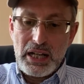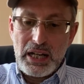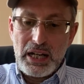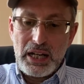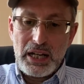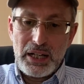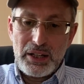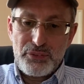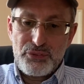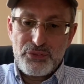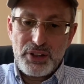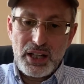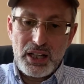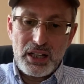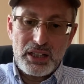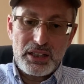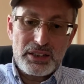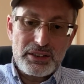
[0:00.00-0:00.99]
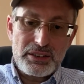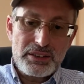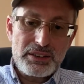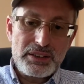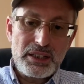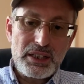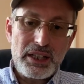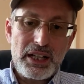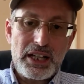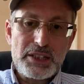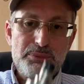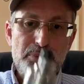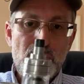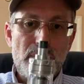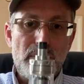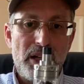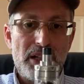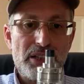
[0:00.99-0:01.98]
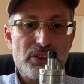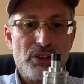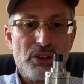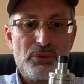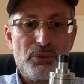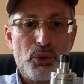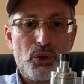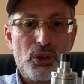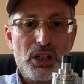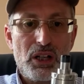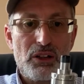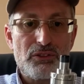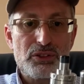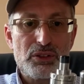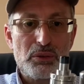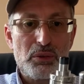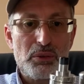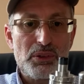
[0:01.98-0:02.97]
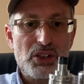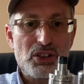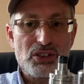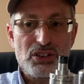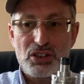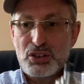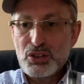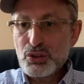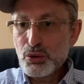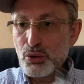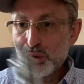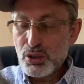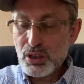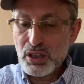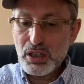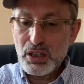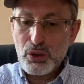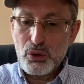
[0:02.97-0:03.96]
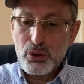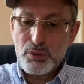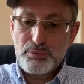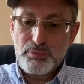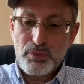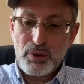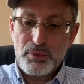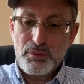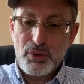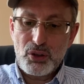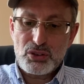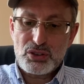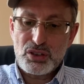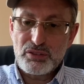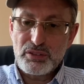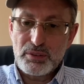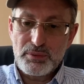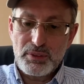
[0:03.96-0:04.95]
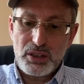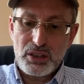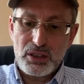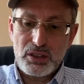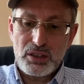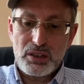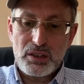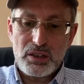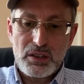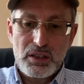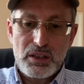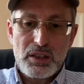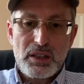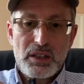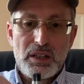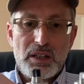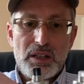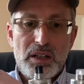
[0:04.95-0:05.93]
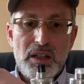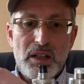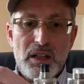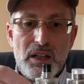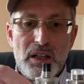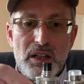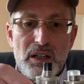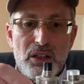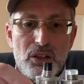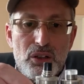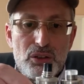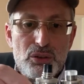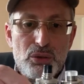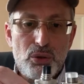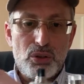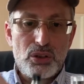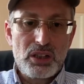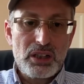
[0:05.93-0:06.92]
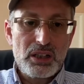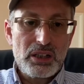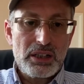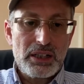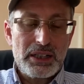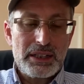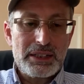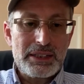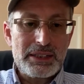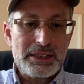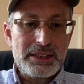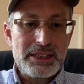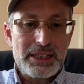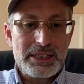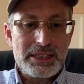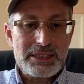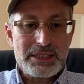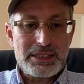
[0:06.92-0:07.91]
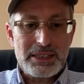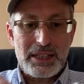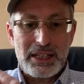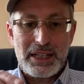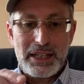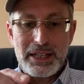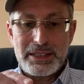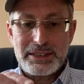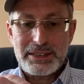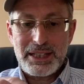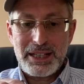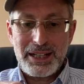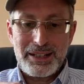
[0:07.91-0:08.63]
I find the Expromizer more comfortable because it's taller. Most of them are Otola. This is a